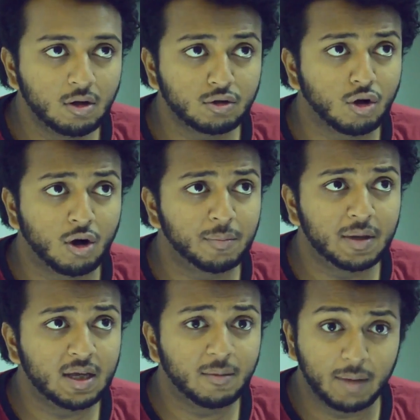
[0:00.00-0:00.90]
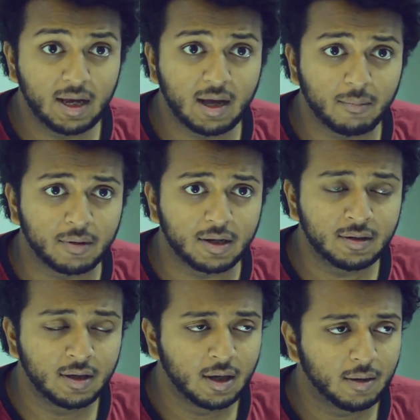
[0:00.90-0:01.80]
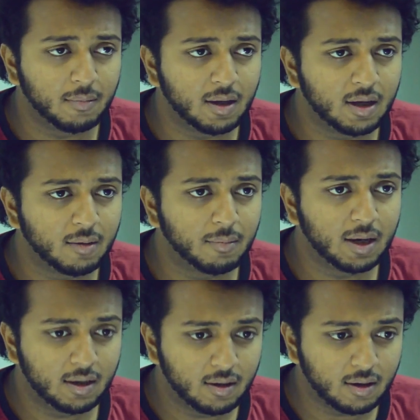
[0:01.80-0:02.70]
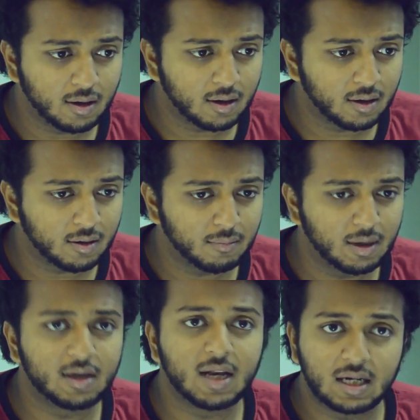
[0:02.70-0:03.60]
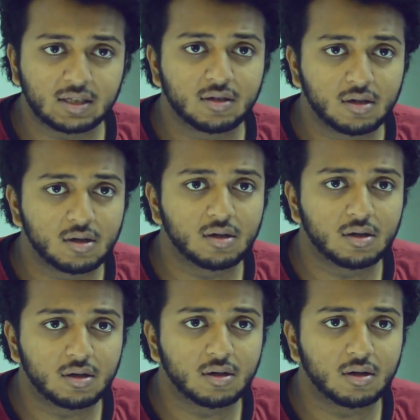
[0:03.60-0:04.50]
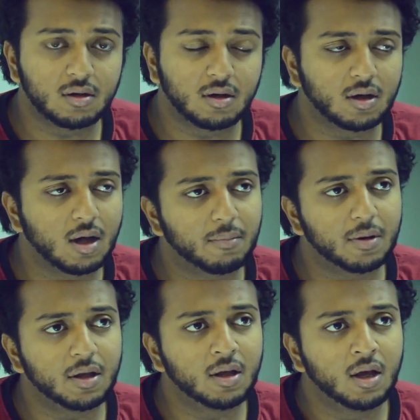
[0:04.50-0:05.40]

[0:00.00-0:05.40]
Scott being a big company, being a big multinational company,